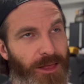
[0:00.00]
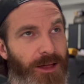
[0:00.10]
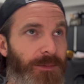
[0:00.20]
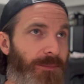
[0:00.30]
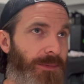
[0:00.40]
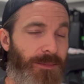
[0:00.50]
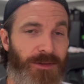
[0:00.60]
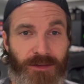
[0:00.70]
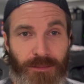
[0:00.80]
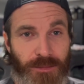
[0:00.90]
I mean,
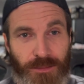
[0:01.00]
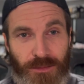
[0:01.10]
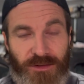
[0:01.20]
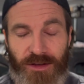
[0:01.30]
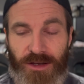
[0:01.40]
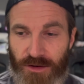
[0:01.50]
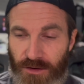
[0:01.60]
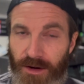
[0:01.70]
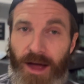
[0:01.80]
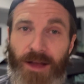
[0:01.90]
maybe some people would say you
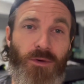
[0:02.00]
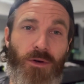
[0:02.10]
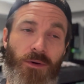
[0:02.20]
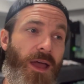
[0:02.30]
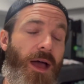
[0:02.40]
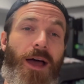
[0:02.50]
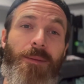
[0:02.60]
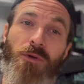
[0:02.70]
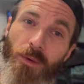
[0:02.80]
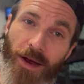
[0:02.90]
could. I don't know.
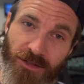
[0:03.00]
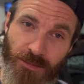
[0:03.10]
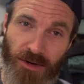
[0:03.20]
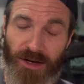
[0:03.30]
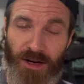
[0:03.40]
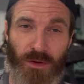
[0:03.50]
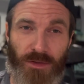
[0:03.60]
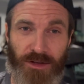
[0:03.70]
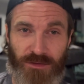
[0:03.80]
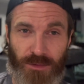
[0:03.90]
I'm no expert in all
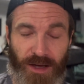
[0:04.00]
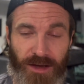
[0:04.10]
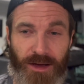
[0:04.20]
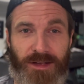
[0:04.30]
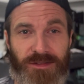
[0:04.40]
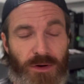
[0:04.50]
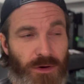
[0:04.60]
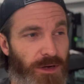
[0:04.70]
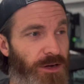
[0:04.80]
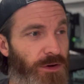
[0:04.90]
this, okay, guys?
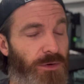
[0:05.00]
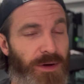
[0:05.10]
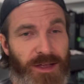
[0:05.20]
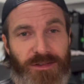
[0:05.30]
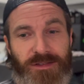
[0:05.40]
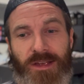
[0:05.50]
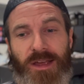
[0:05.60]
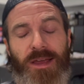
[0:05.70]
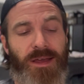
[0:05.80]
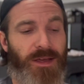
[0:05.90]
All I know is,
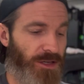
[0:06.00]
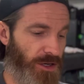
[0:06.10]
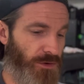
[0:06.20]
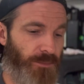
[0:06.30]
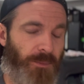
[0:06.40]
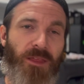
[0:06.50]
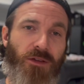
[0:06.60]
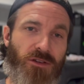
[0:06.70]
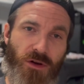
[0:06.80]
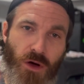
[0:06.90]
you know,
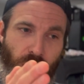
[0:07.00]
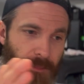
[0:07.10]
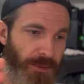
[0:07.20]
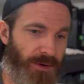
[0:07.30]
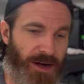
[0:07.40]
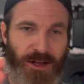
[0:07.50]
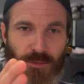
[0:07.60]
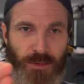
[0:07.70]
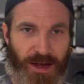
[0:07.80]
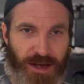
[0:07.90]
there's an
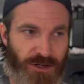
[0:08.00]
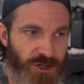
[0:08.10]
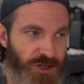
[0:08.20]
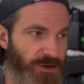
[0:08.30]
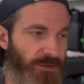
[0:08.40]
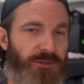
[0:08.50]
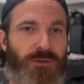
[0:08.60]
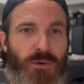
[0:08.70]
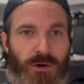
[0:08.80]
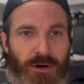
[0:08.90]
operating range
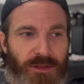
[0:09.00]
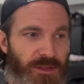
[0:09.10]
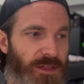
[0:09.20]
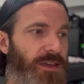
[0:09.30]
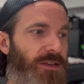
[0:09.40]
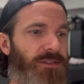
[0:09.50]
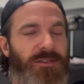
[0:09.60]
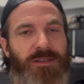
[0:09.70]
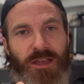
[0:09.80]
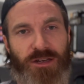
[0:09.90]
for
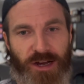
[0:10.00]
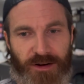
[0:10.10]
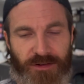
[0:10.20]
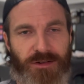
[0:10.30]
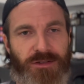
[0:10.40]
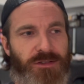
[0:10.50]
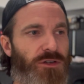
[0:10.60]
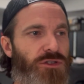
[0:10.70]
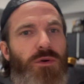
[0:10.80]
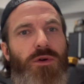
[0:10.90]
these
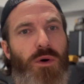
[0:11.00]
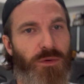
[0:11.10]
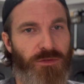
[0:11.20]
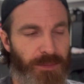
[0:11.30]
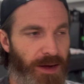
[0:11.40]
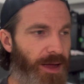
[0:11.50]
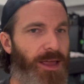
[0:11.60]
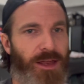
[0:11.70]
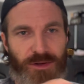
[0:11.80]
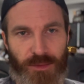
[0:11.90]
injectors. Don't
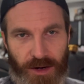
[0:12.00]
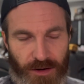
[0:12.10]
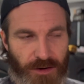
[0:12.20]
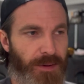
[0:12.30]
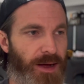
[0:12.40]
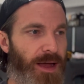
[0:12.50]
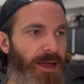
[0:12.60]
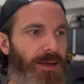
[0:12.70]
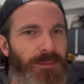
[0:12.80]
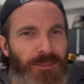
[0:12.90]
overbuy and don't
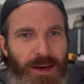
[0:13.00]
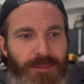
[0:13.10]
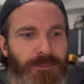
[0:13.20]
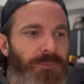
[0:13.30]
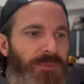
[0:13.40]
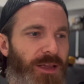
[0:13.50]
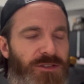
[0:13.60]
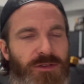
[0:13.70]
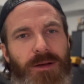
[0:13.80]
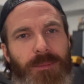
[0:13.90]
underbuy, but
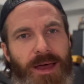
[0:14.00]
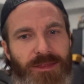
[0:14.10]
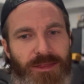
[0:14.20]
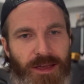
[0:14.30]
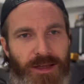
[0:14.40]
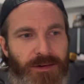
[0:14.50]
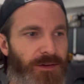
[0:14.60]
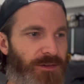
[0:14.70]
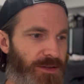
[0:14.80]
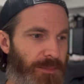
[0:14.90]
it's not a bad thing
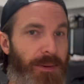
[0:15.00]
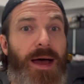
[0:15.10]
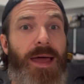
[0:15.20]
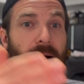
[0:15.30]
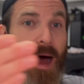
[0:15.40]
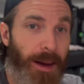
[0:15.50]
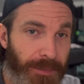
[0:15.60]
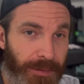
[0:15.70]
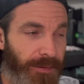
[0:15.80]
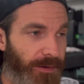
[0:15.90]
to buy
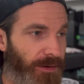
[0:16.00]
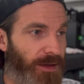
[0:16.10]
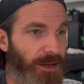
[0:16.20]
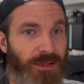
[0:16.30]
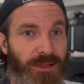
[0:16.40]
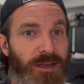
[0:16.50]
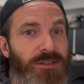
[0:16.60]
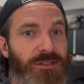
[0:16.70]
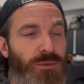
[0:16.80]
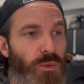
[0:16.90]
up at
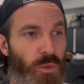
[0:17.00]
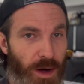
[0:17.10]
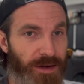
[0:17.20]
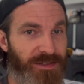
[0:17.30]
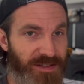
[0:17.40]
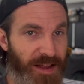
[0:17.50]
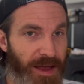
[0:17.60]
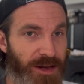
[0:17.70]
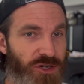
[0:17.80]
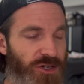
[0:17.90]
least one
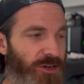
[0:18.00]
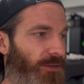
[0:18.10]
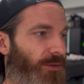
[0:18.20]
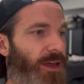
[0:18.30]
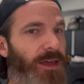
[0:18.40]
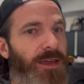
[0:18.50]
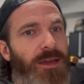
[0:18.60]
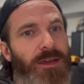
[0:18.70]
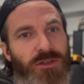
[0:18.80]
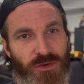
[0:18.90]
stage,
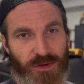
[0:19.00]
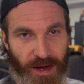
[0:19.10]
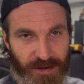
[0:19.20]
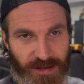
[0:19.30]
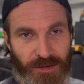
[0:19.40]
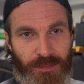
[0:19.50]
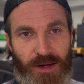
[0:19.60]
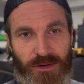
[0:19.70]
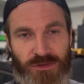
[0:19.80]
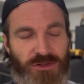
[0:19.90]
okay? So 19
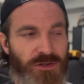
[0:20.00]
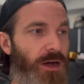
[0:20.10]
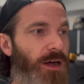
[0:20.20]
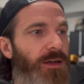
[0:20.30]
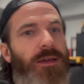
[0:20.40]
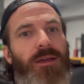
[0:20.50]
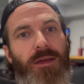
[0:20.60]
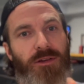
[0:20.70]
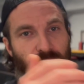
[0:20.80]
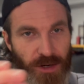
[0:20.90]
pounds are stock,
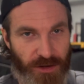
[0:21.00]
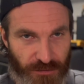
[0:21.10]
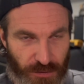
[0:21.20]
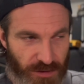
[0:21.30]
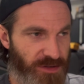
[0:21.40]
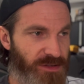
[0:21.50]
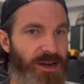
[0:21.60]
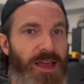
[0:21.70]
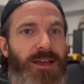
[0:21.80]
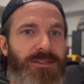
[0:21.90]
24s is
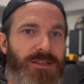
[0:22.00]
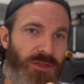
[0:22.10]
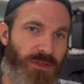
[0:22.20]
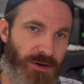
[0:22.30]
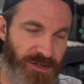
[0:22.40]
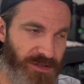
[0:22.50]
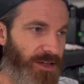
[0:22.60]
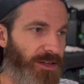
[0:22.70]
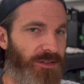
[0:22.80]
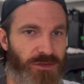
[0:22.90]
the next, then
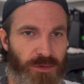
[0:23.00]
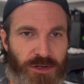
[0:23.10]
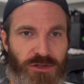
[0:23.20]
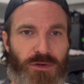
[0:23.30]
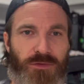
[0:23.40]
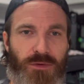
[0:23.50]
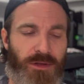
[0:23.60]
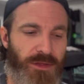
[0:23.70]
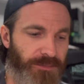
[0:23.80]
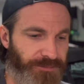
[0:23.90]
36, so on and so
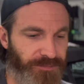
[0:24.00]
forth.